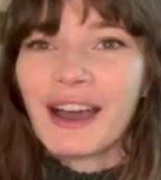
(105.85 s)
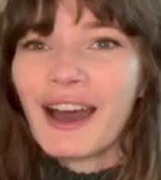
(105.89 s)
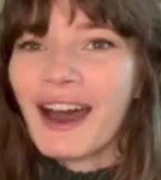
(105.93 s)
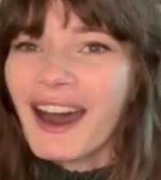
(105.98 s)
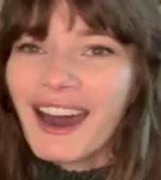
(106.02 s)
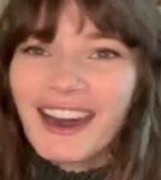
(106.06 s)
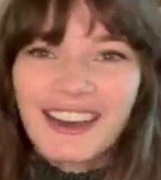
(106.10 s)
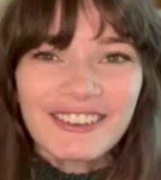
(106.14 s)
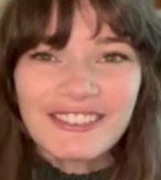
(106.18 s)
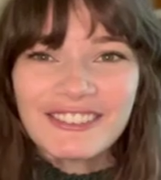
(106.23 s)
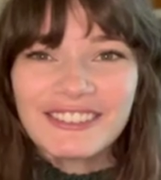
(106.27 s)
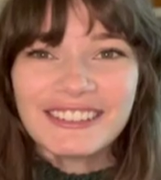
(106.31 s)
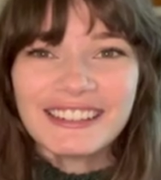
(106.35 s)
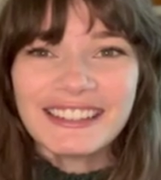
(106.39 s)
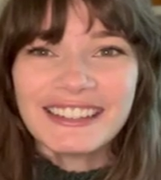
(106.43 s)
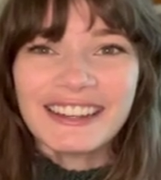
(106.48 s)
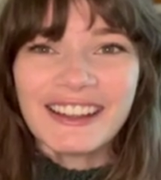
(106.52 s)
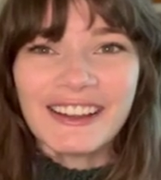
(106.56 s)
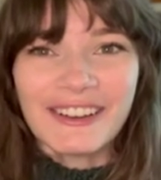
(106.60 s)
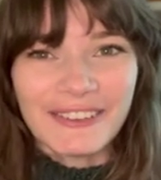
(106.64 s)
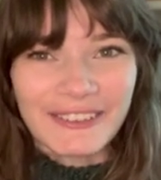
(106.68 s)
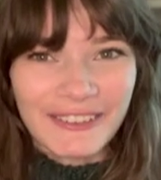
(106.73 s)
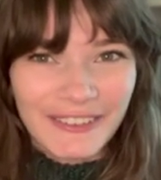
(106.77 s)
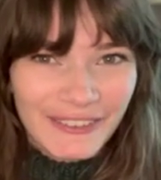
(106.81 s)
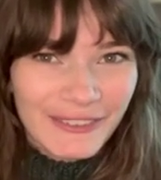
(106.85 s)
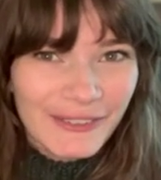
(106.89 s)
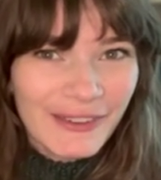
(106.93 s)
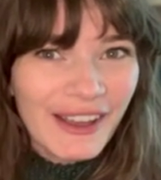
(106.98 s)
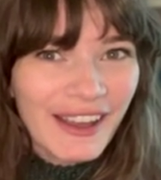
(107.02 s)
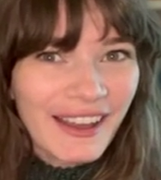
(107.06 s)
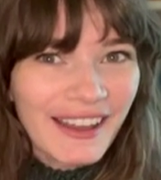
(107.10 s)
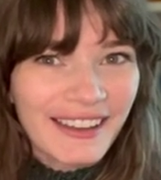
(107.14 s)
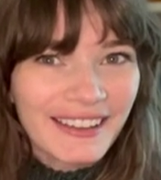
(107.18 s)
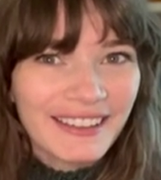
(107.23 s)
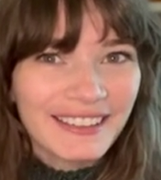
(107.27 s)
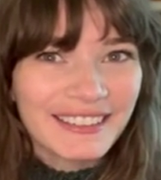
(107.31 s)
I don't really know. You
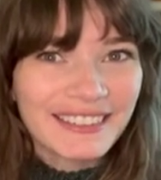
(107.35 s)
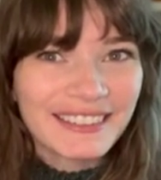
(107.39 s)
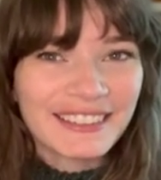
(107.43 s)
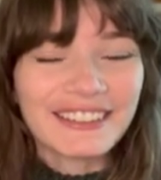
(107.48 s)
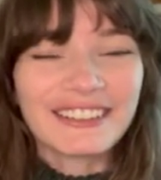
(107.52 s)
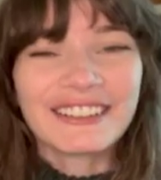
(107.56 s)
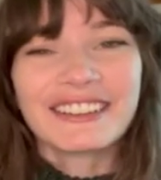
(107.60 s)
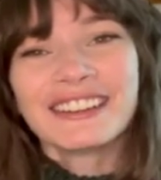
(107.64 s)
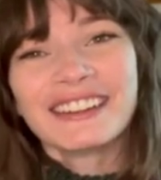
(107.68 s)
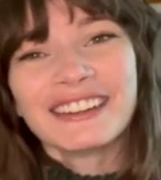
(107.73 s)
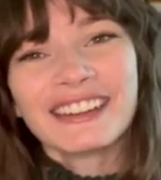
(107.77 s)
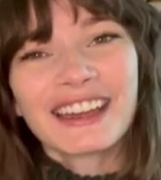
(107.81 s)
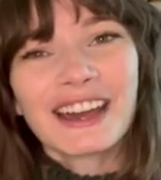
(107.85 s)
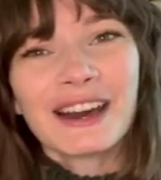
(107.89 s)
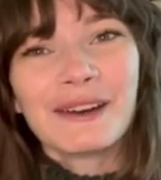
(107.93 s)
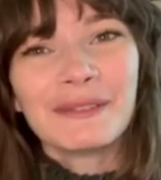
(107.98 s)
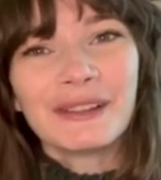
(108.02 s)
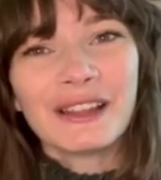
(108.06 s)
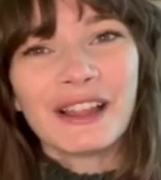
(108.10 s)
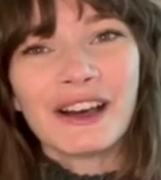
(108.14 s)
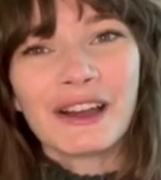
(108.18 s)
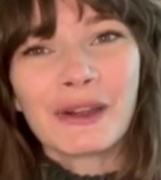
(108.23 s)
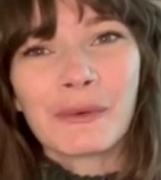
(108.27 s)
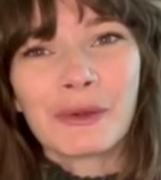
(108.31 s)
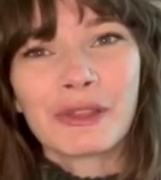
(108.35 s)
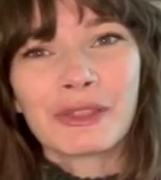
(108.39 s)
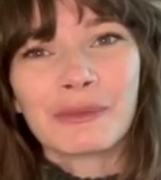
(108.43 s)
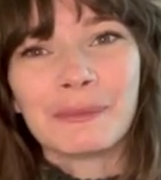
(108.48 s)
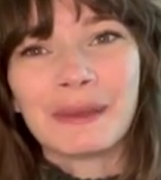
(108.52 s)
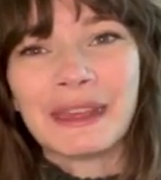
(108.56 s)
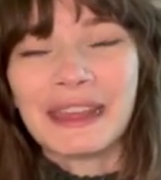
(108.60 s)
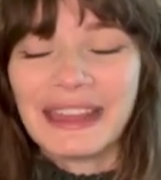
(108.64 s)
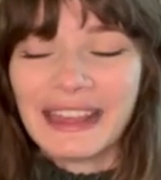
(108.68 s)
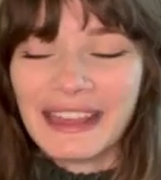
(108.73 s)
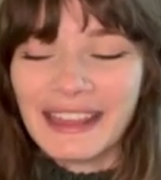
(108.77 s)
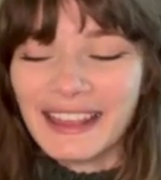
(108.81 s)
guys are gonna come along with
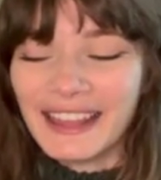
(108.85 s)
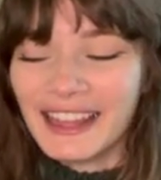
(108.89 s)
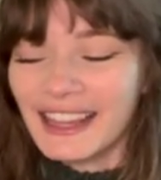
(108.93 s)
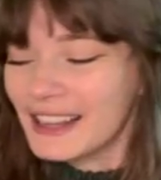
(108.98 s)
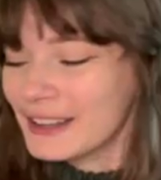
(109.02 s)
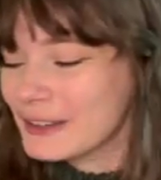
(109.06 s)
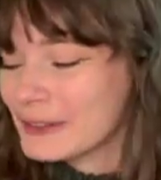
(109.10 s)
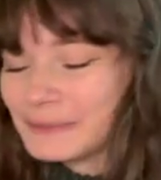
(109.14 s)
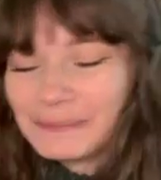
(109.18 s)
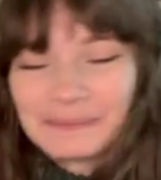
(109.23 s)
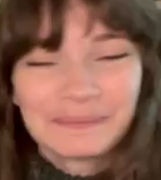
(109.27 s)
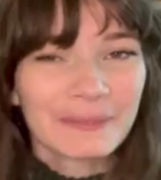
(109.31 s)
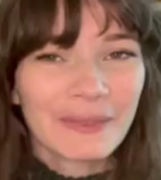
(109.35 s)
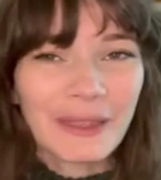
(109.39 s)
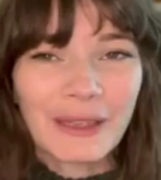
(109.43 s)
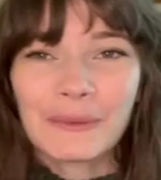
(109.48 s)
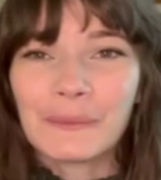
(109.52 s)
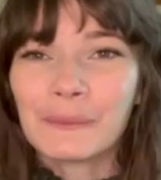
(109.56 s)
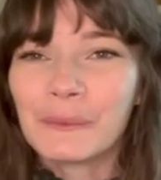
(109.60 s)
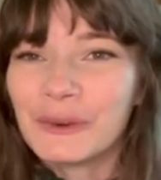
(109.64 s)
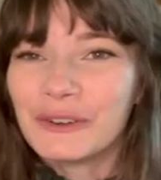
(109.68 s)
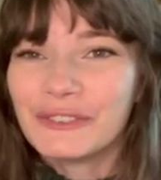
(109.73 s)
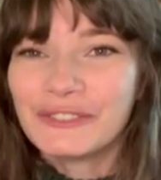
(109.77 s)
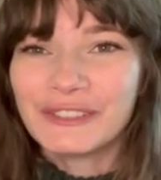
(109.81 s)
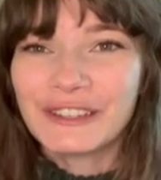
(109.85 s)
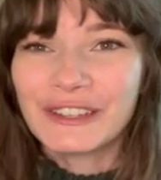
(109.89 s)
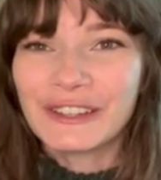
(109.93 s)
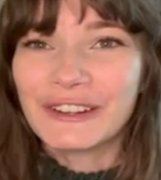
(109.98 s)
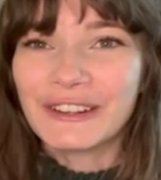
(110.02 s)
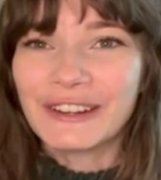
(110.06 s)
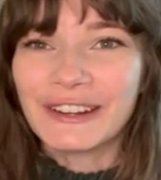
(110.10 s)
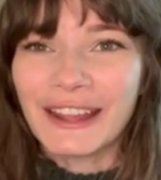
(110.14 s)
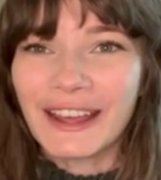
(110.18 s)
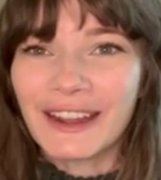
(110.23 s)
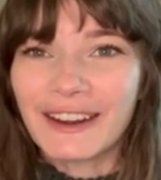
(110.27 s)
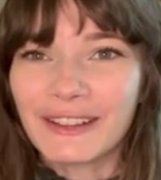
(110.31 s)
me and we'll figure
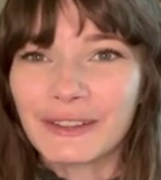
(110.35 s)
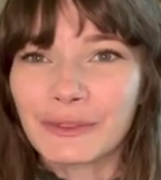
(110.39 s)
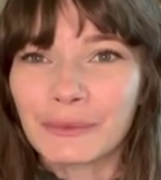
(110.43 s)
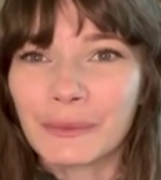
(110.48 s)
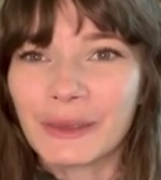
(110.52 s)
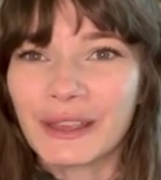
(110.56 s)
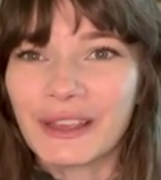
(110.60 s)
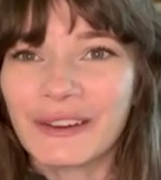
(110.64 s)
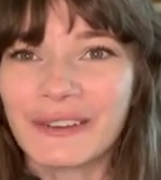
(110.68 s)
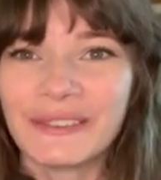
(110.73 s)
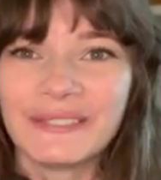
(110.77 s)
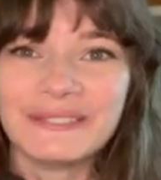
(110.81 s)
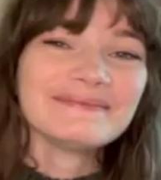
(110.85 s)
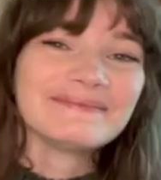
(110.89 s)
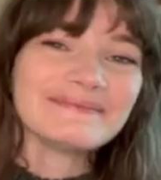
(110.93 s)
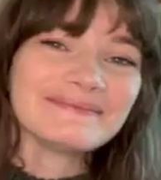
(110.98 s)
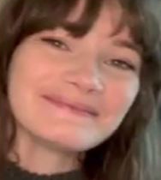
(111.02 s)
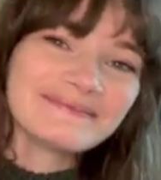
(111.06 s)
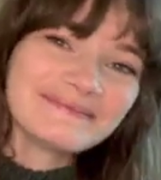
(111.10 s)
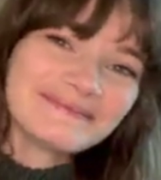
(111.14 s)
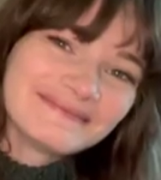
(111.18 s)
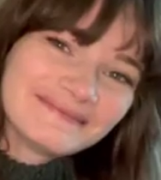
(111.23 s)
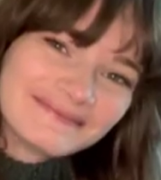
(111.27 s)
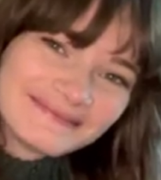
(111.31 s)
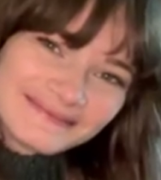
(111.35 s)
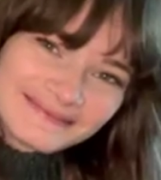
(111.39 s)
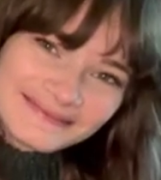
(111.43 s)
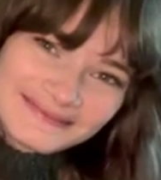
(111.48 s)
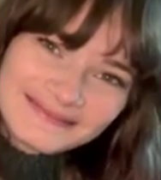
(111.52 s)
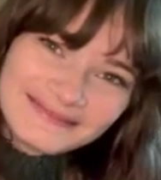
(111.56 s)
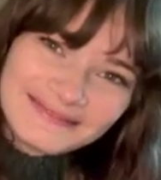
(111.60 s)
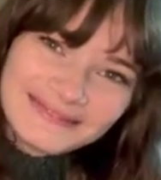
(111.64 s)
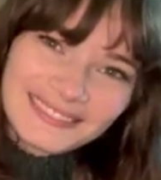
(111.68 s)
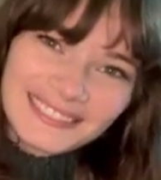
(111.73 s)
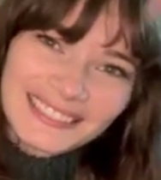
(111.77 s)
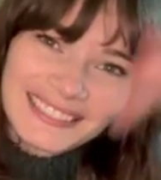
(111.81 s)
it out as we go.
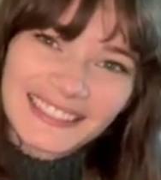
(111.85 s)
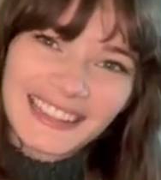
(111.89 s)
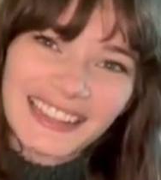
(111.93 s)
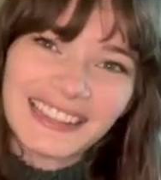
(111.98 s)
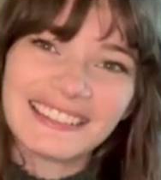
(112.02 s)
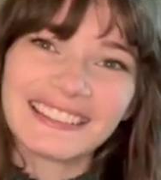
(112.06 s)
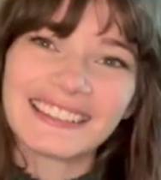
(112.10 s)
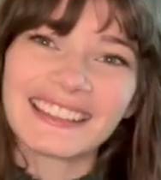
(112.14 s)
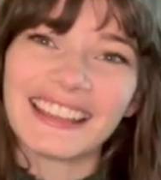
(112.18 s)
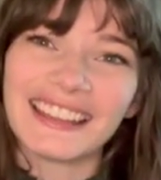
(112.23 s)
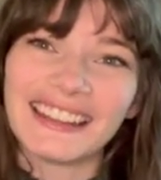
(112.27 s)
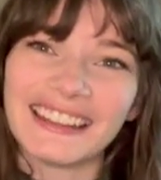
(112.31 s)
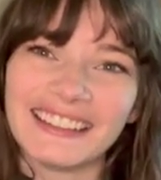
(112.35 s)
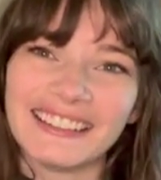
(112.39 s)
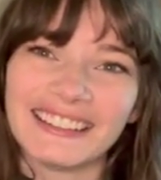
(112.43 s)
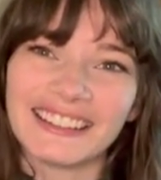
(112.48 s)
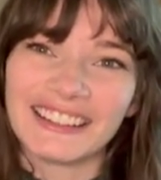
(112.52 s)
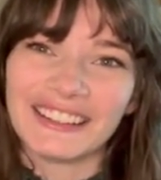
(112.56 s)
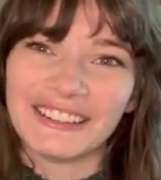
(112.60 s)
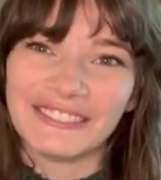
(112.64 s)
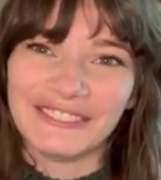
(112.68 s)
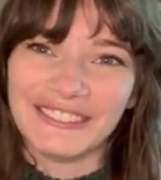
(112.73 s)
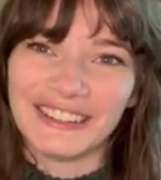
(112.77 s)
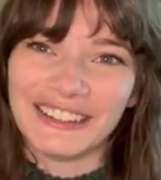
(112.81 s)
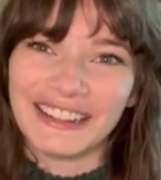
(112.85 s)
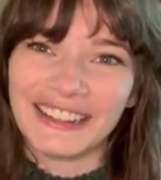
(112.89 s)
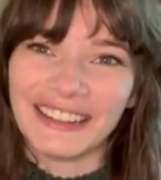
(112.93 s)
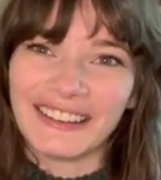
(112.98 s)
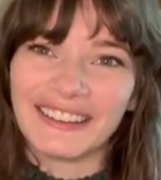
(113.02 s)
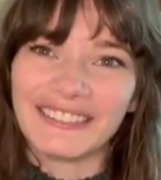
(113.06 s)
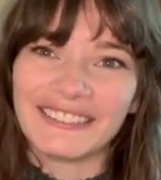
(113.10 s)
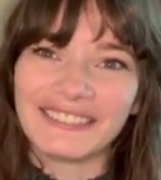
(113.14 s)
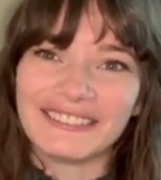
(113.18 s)
Let's get into the video.